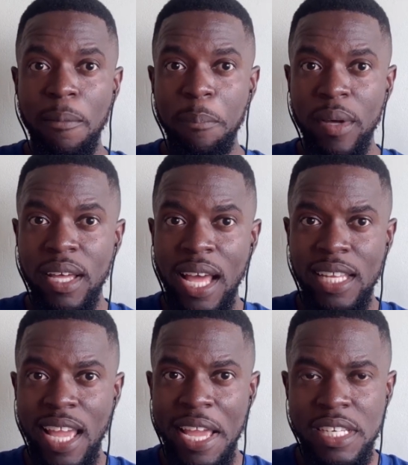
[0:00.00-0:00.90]
But at
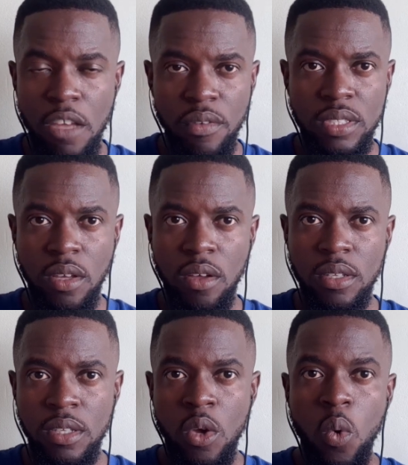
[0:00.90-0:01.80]
the end of it
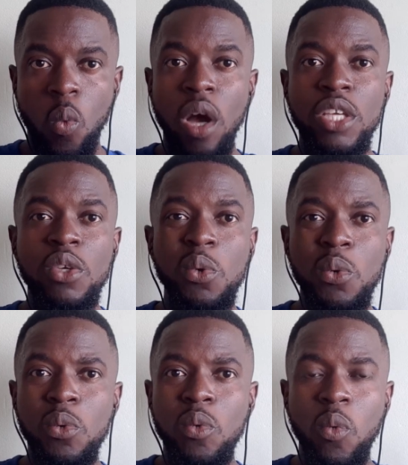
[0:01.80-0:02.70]
all, what
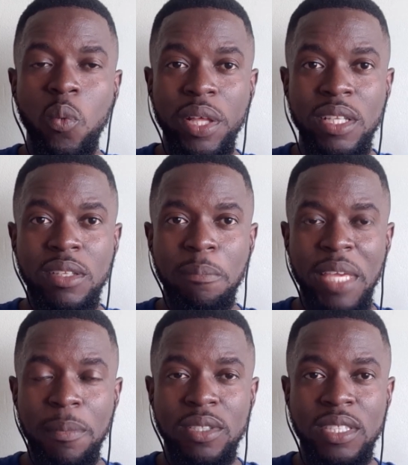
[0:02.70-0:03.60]
you will
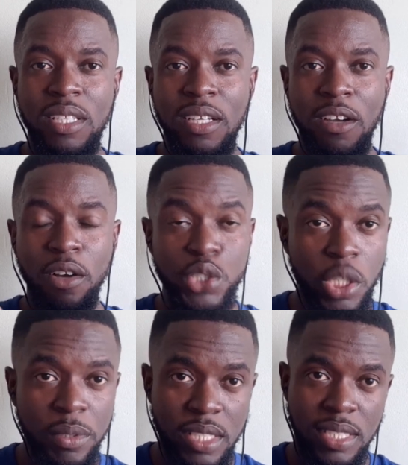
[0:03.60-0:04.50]
be able to
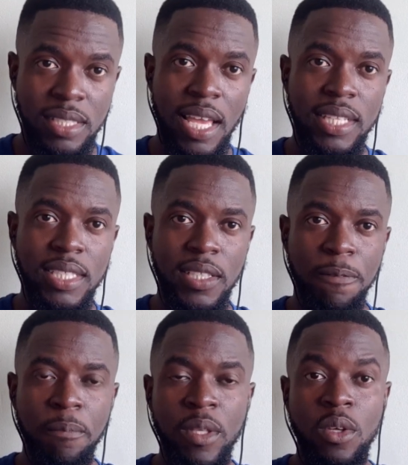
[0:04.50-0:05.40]
contribute to society,
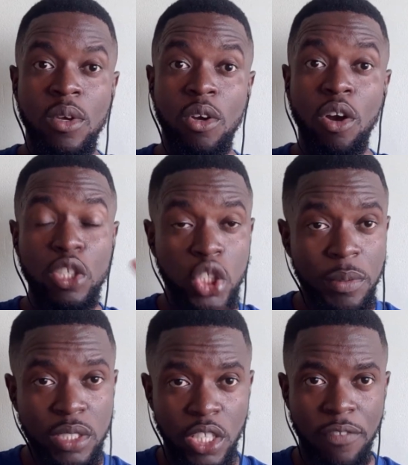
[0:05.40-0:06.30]

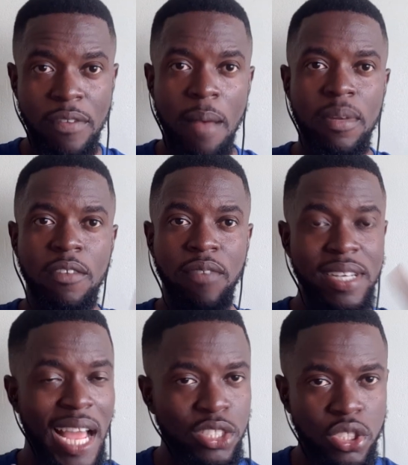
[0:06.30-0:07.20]
contribute to your family
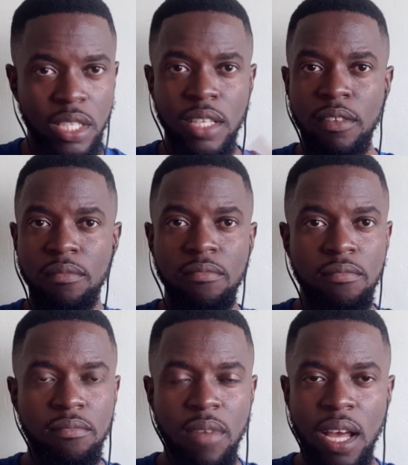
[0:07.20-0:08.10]
financially,
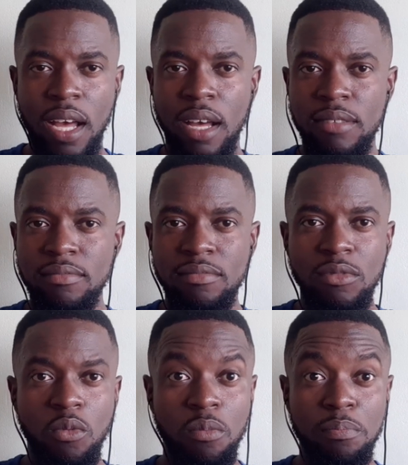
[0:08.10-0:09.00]

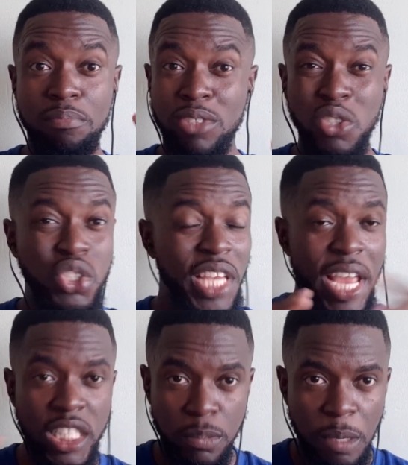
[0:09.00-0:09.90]
you
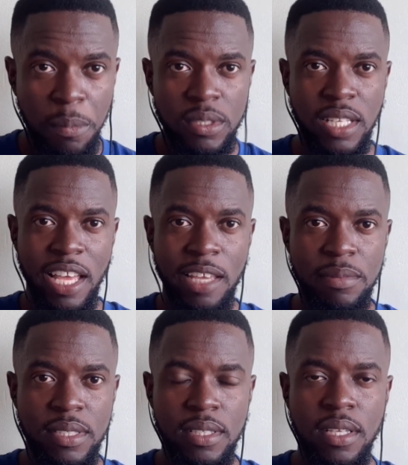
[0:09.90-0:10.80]
change people's
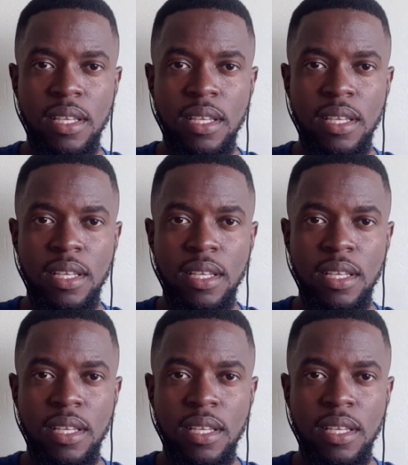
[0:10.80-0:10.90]
lives.